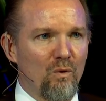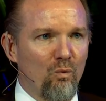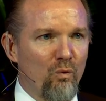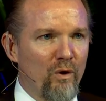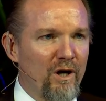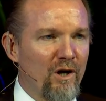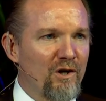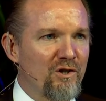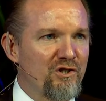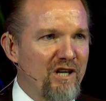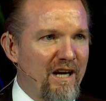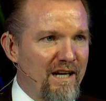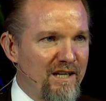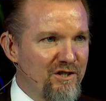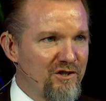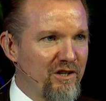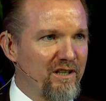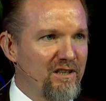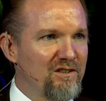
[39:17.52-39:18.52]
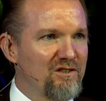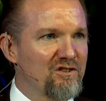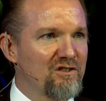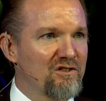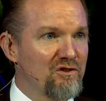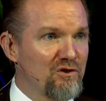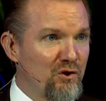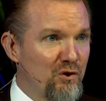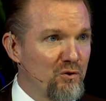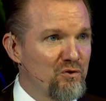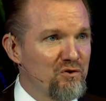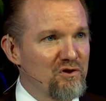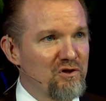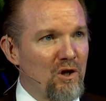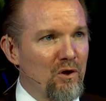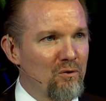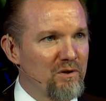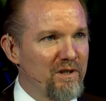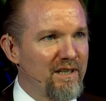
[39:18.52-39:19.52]
we are changing too
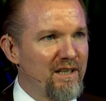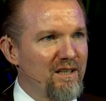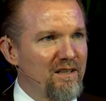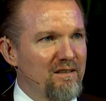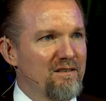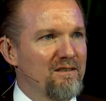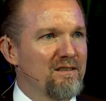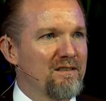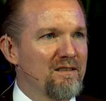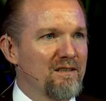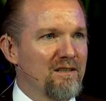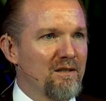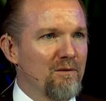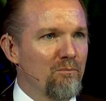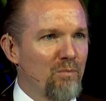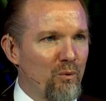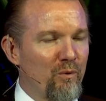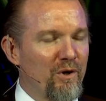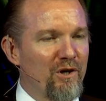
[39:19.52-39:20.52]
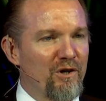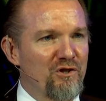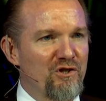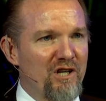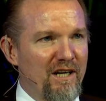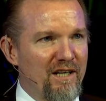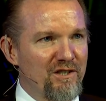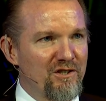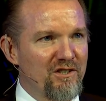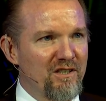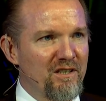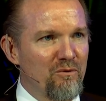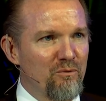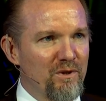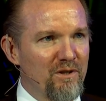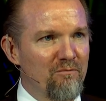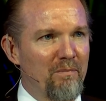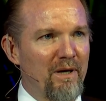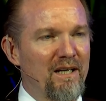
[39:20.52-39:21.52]
slowly, but we are changing.
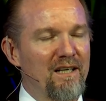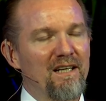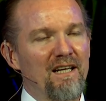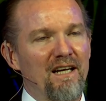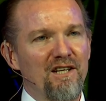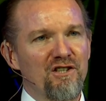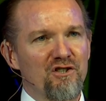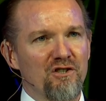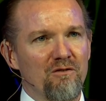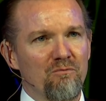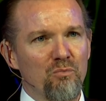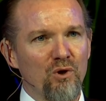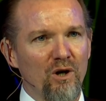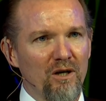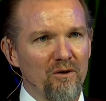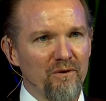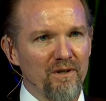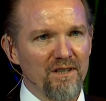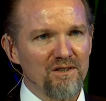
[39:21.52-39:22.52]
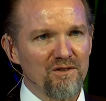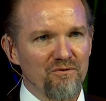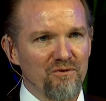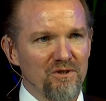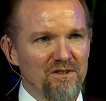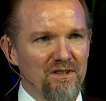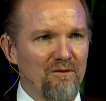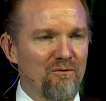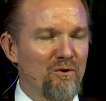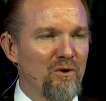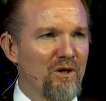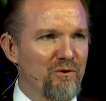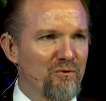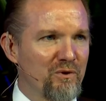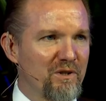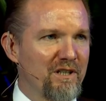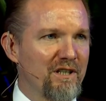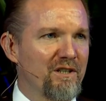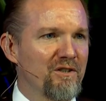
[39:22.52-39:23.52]
We've been a nation of progress for several
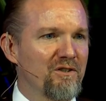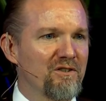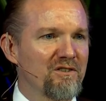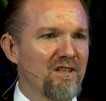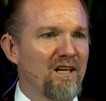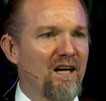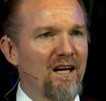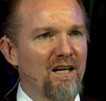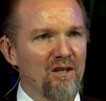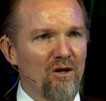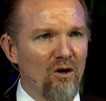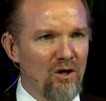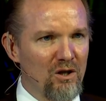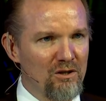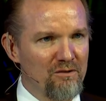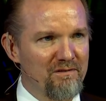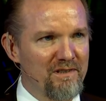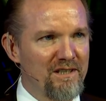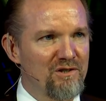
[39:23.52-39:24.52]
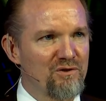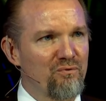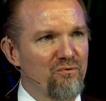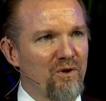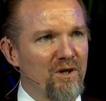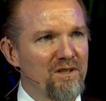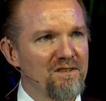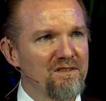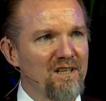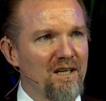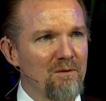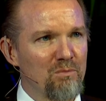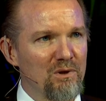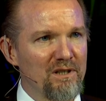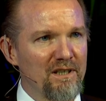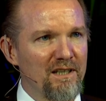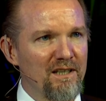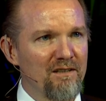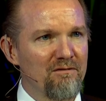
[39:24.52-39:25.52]
hundred years on all of these fronts, I
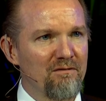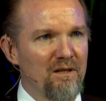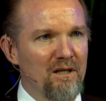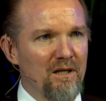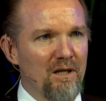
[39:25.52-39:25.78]
believe.